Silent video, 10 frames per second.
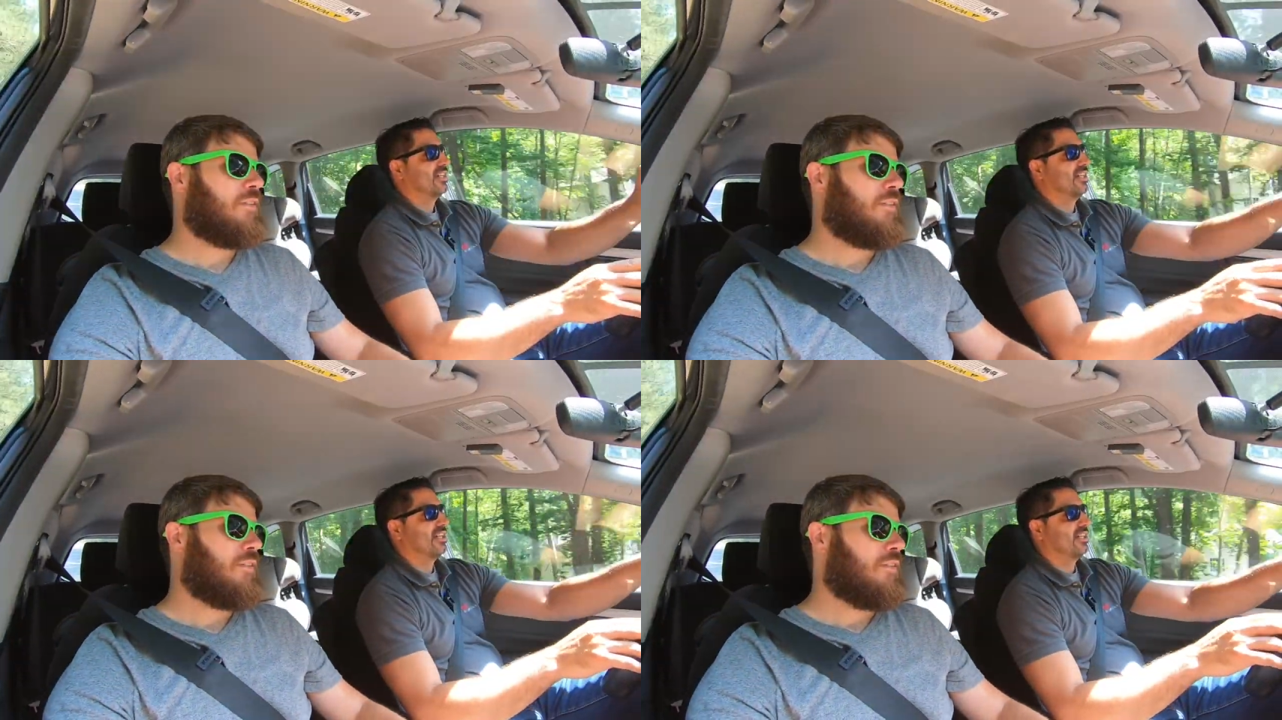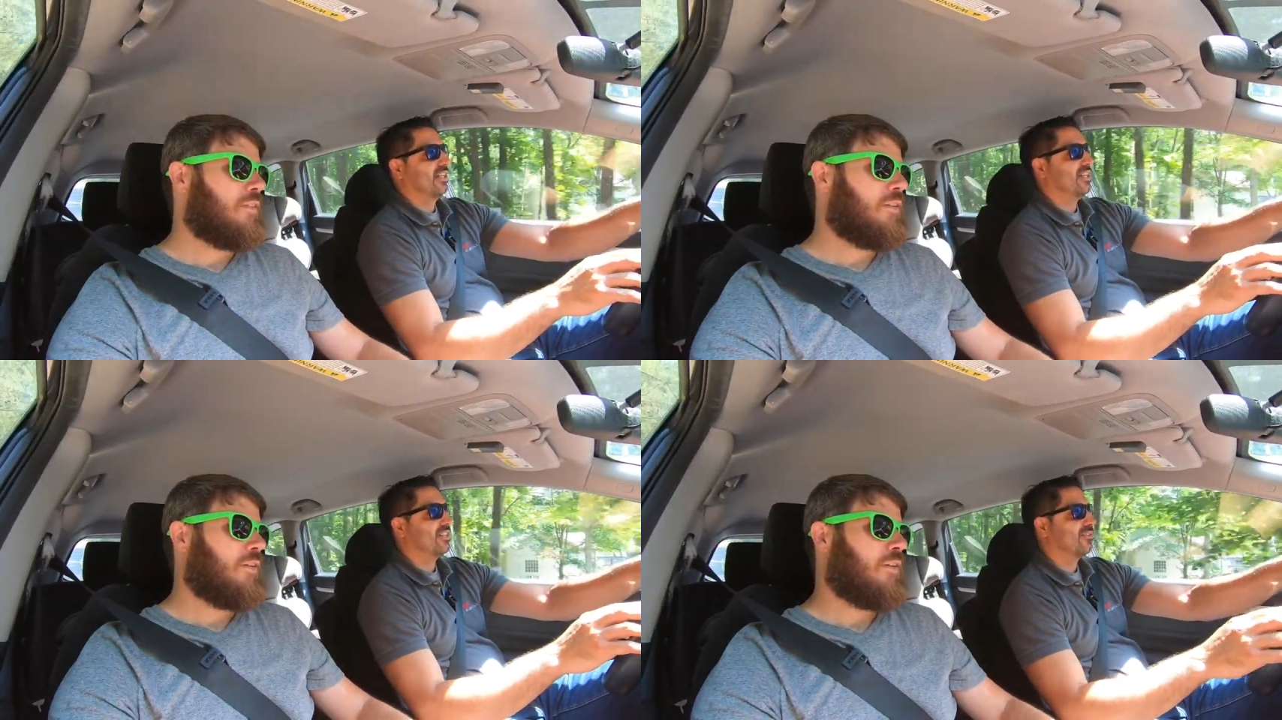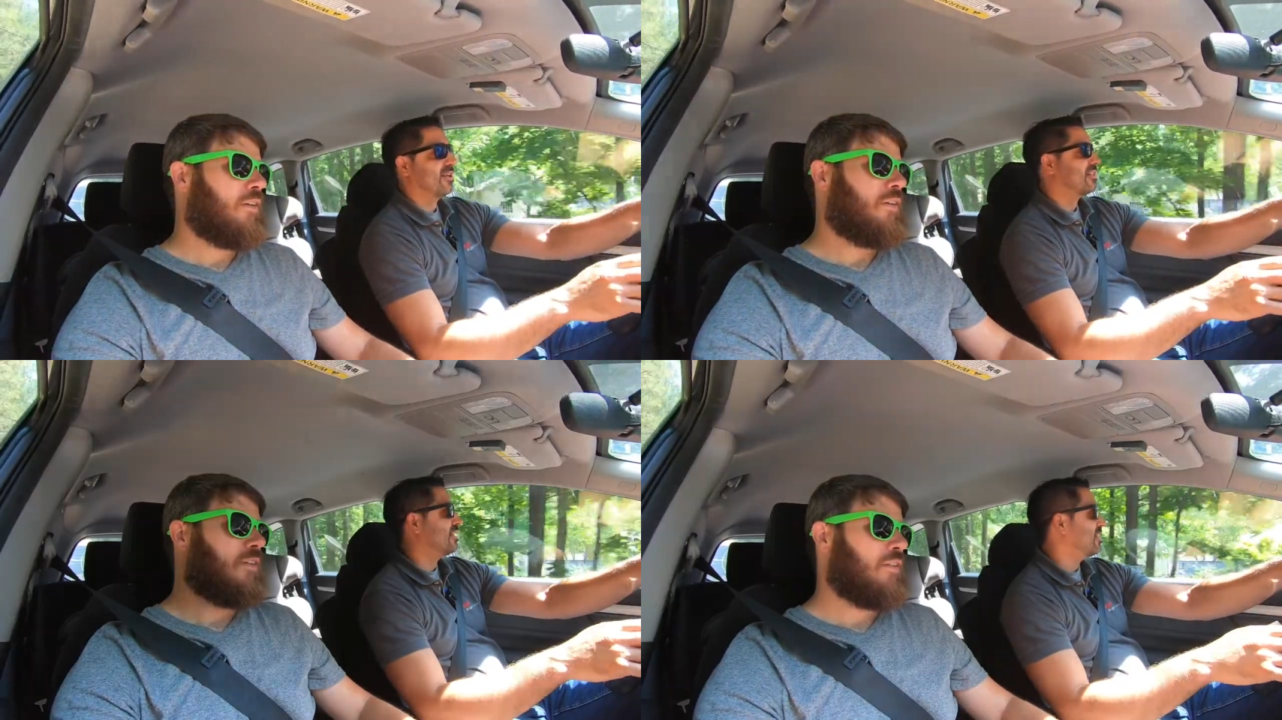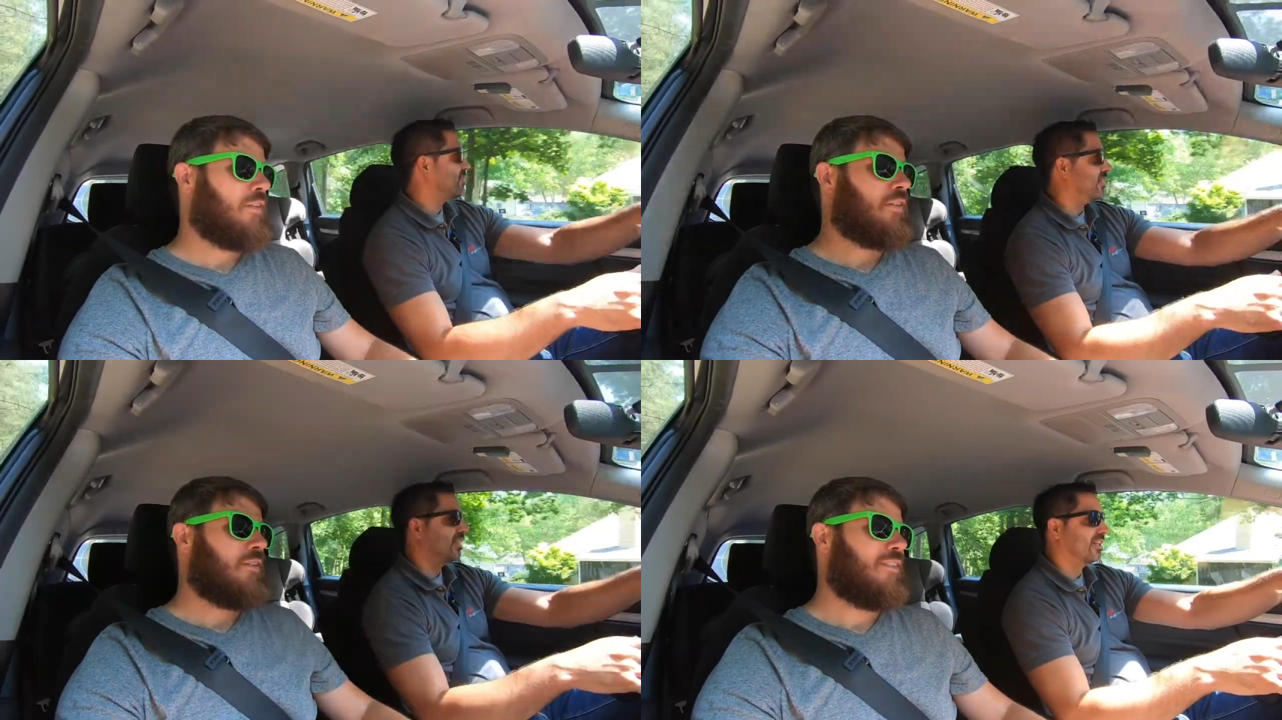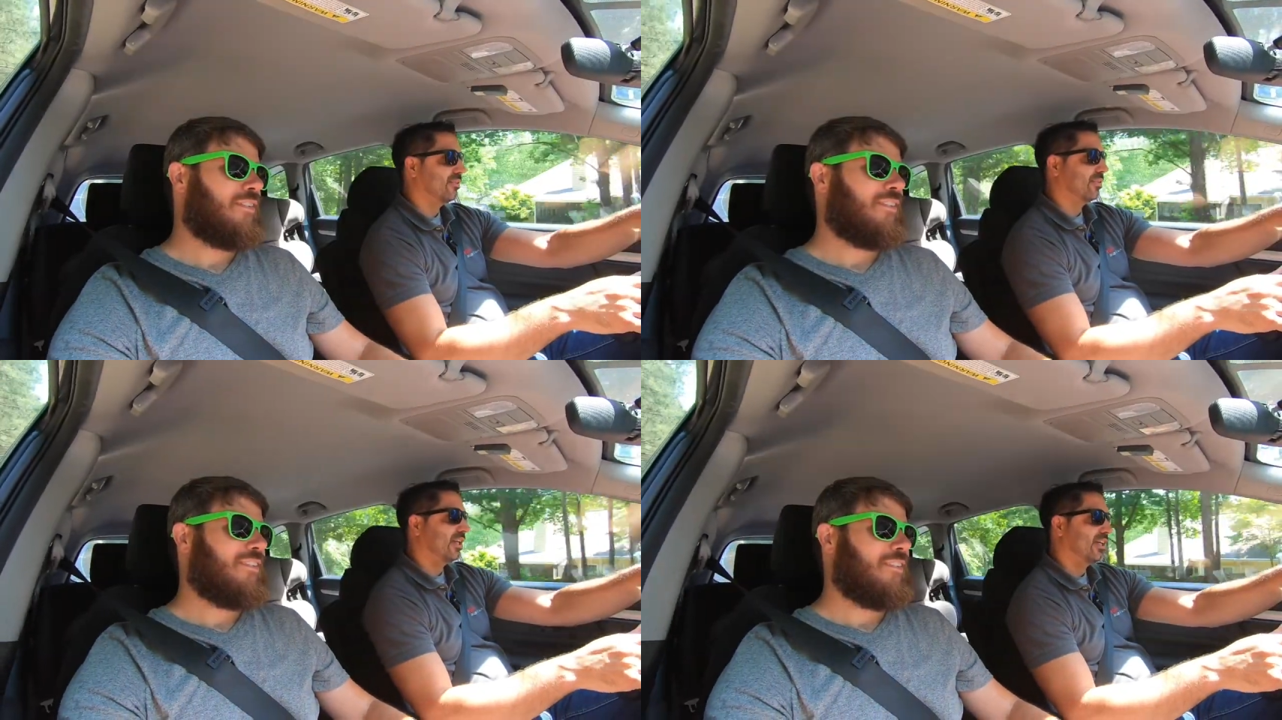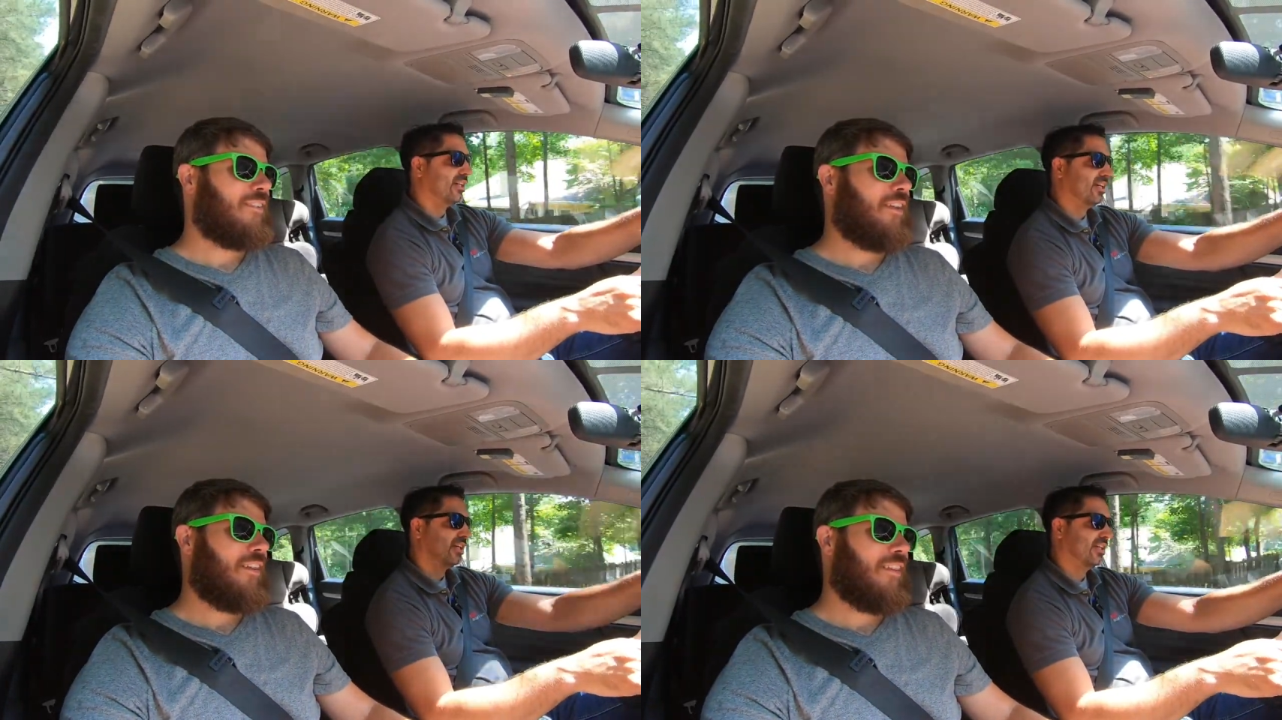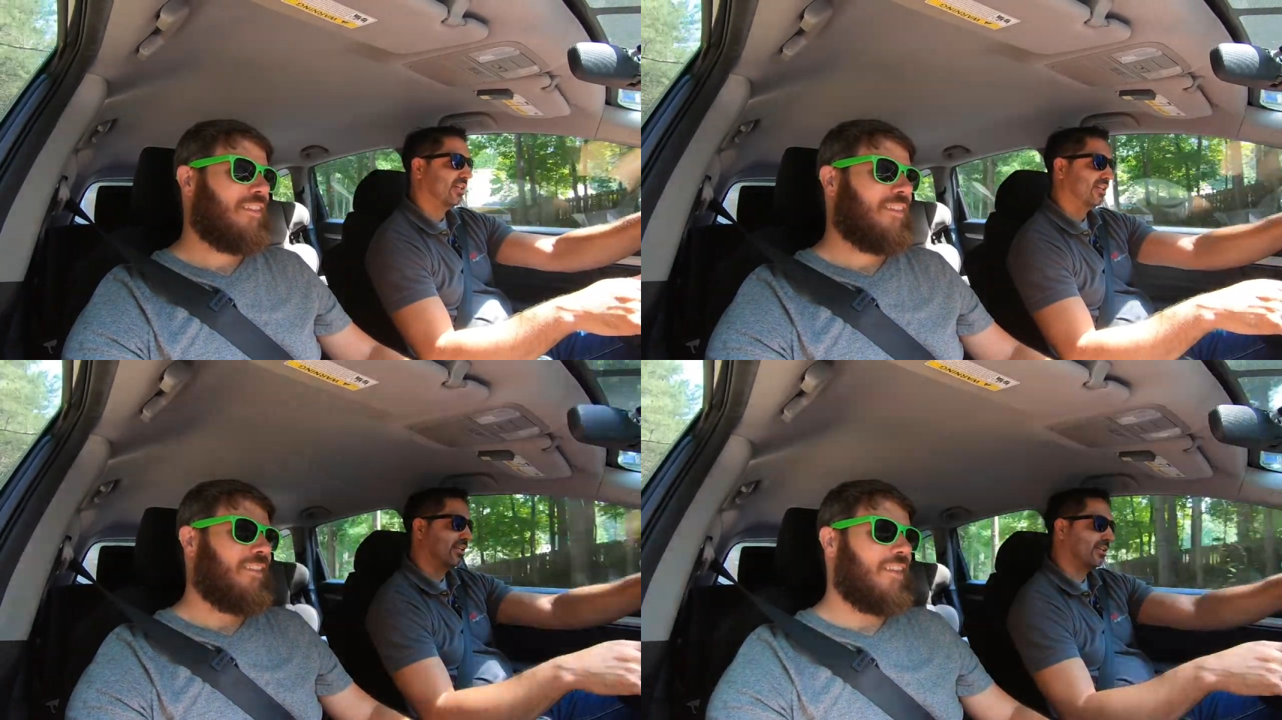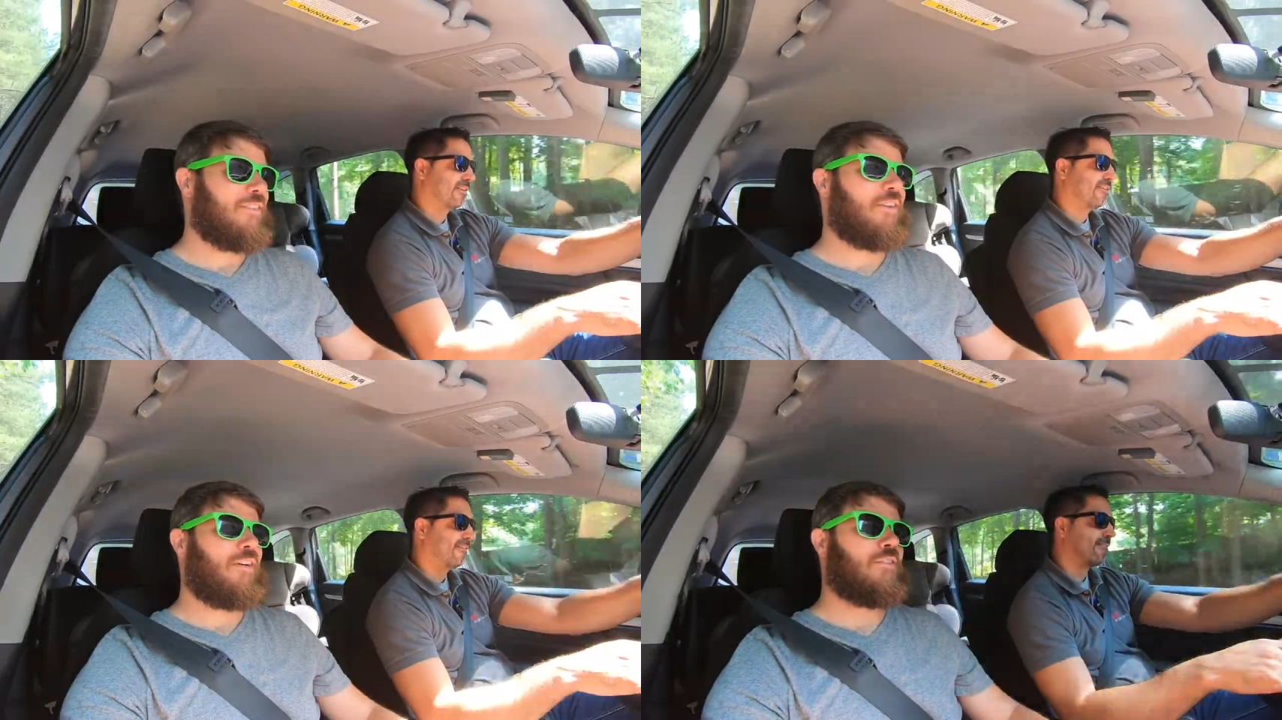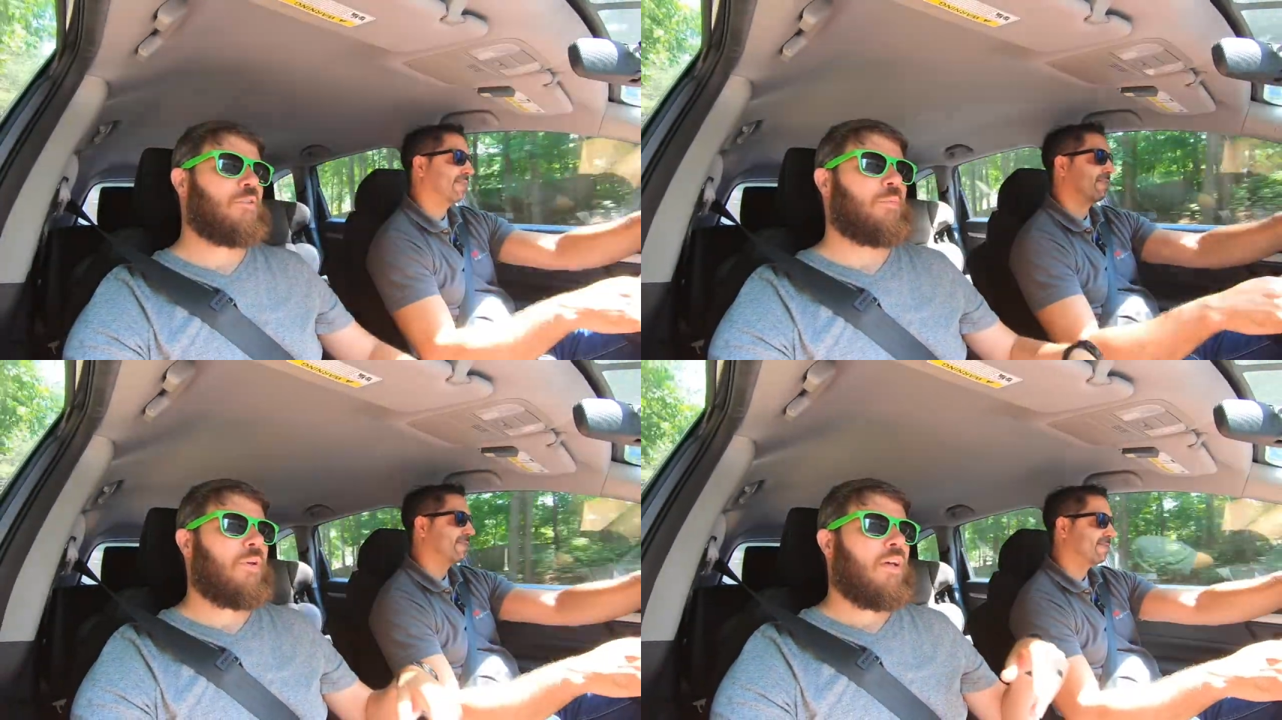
Speaker 1: and yeah, the rest is history. And we're here. That's awesome.